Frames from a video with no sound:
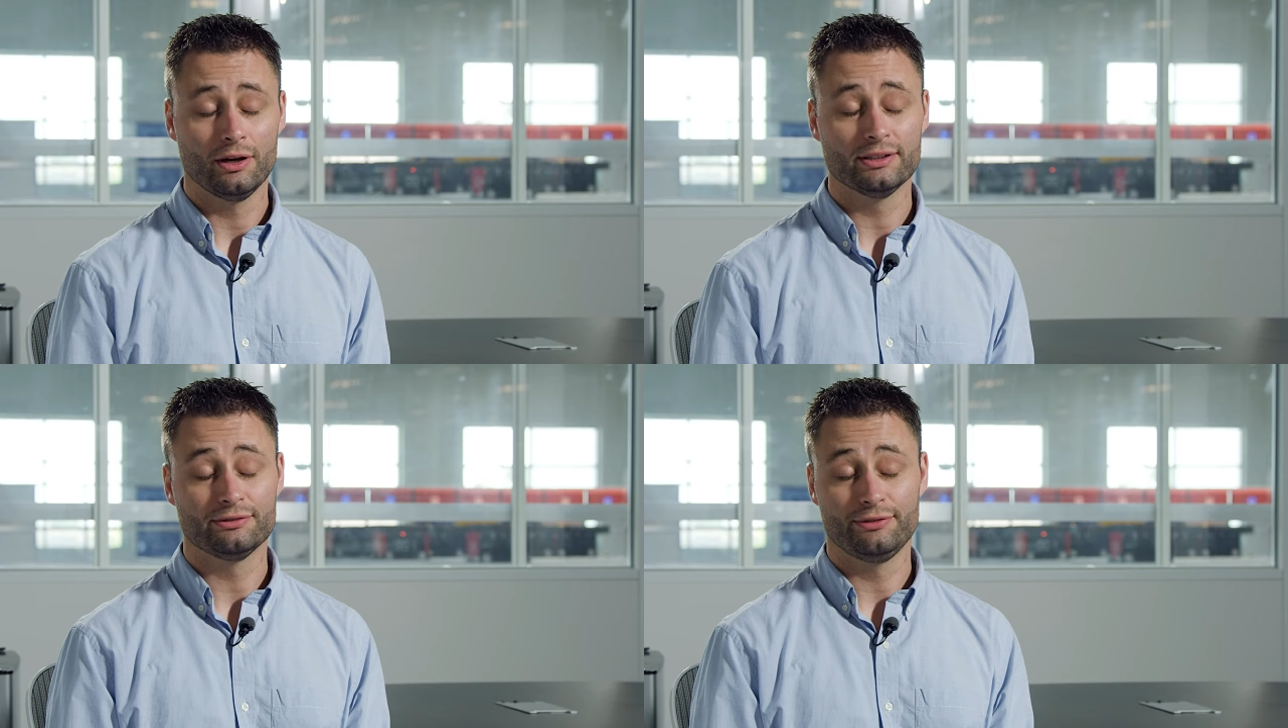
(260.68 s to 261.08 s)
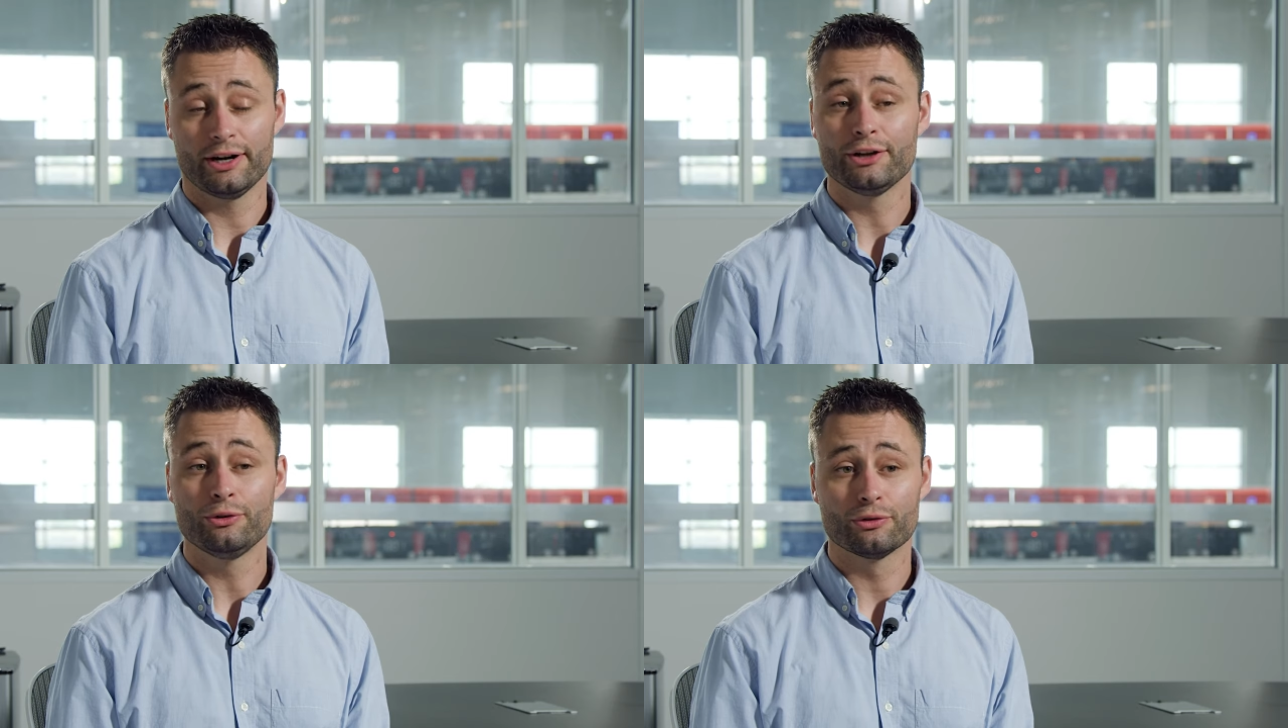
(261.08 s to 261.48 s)
It's
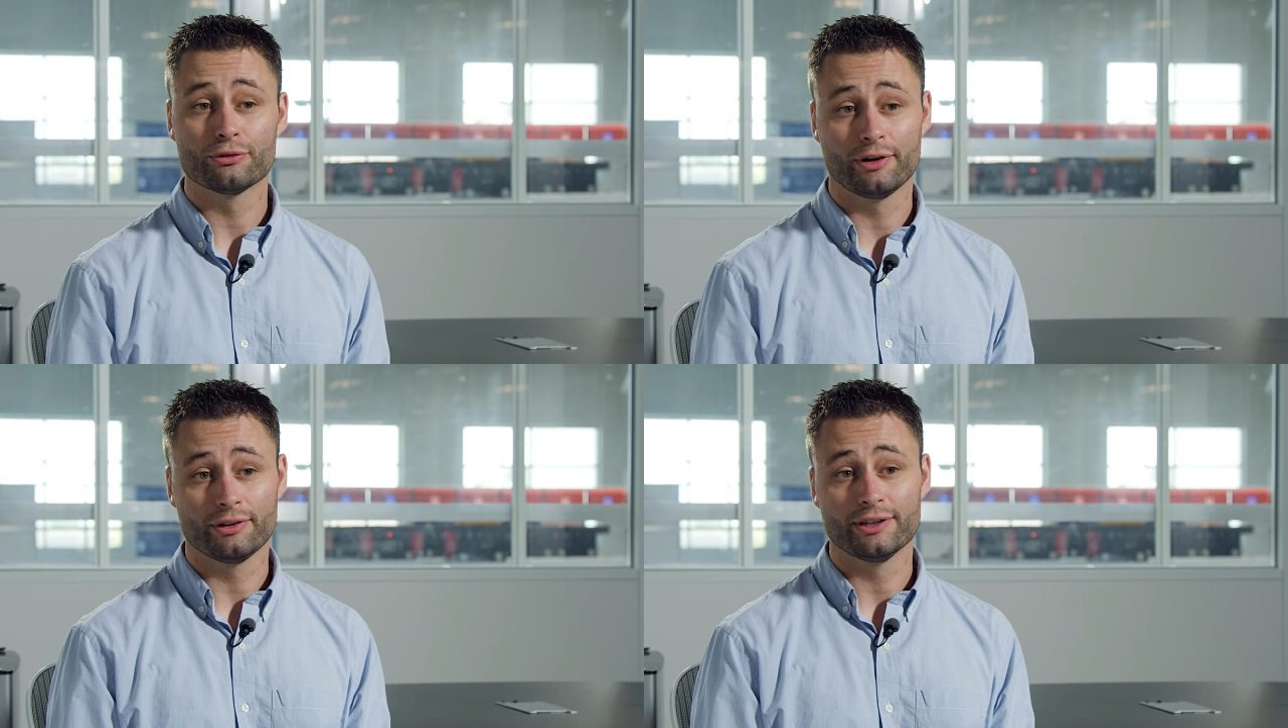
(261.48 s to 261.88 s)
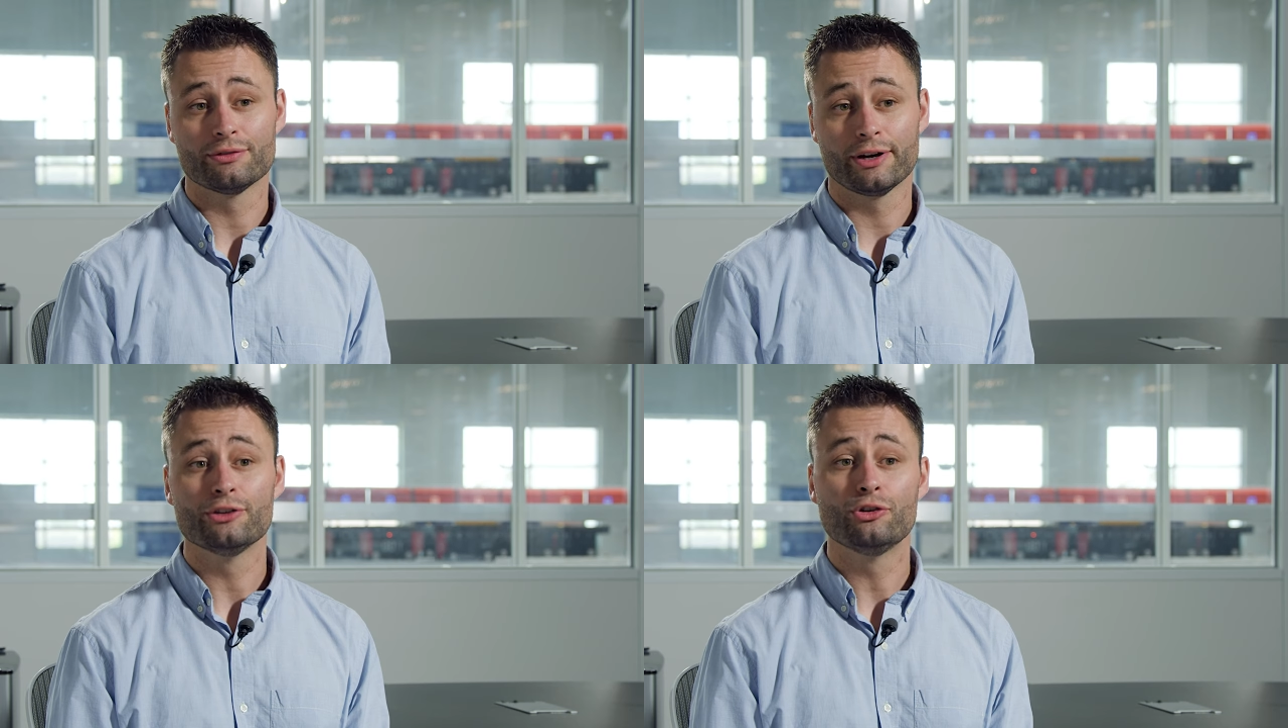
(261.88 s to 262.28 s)
very user-friendly, it's
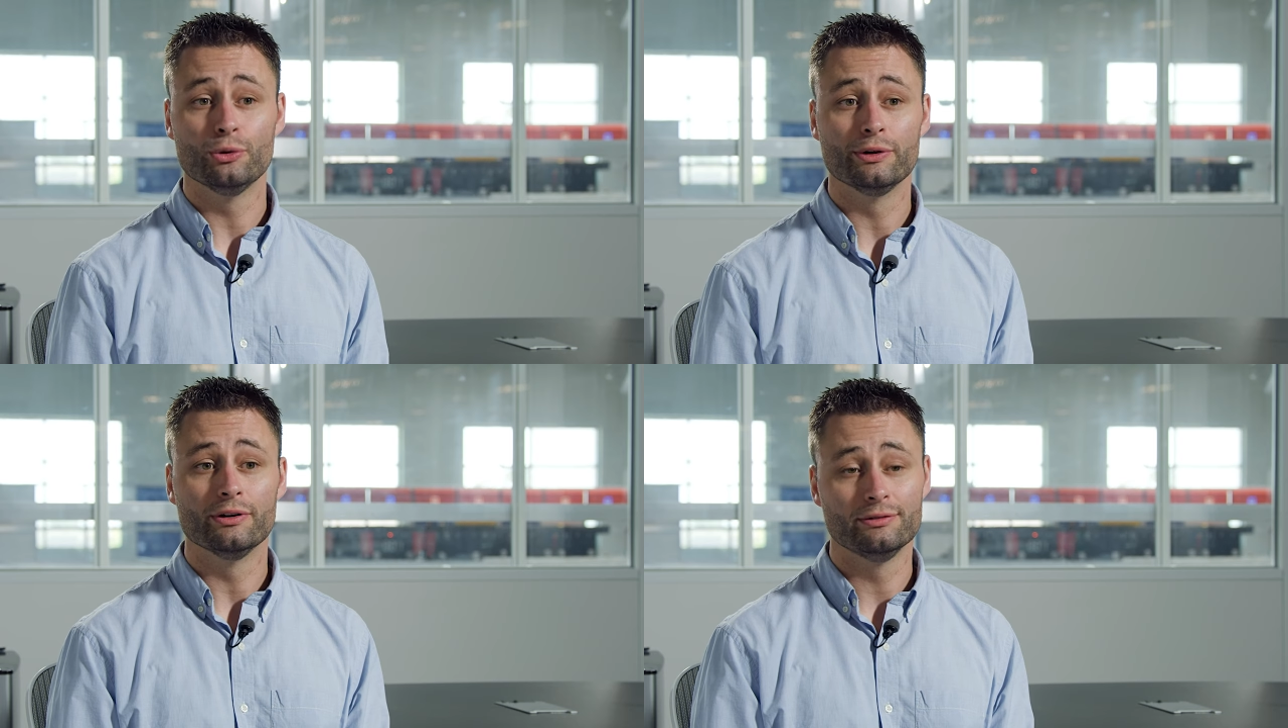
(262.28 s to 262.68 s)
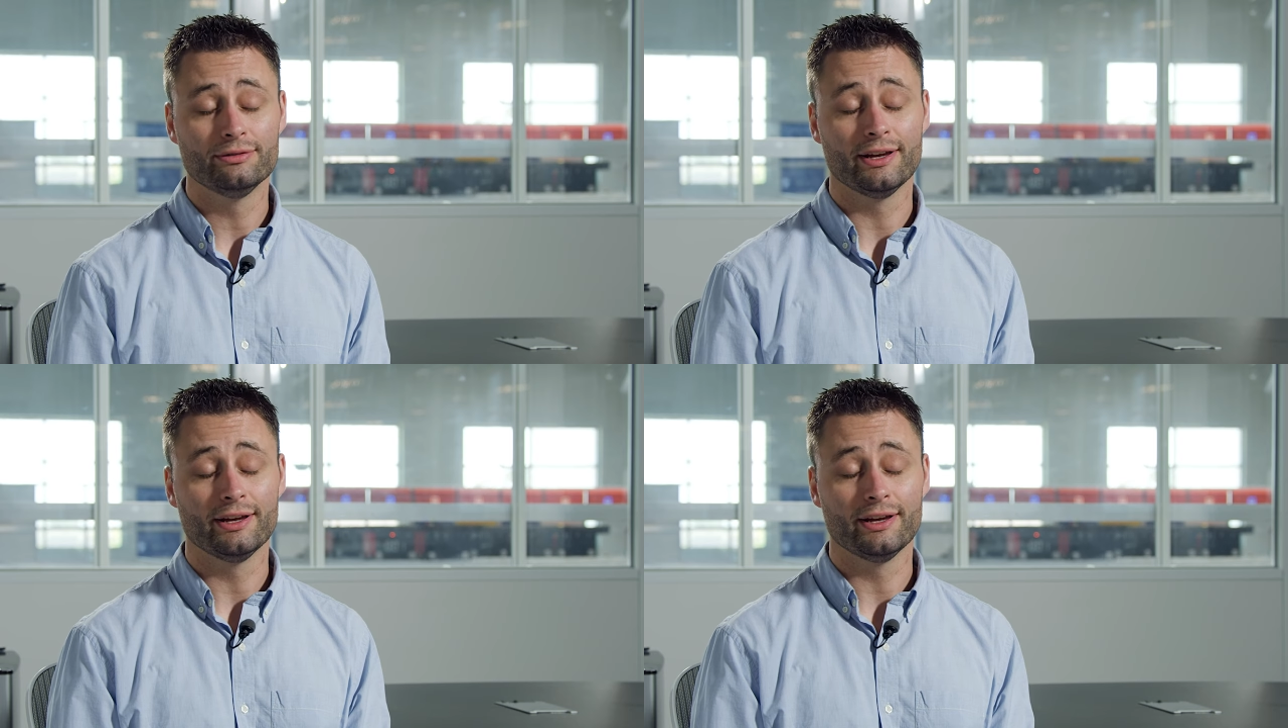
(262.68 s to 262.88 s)
very intuitive,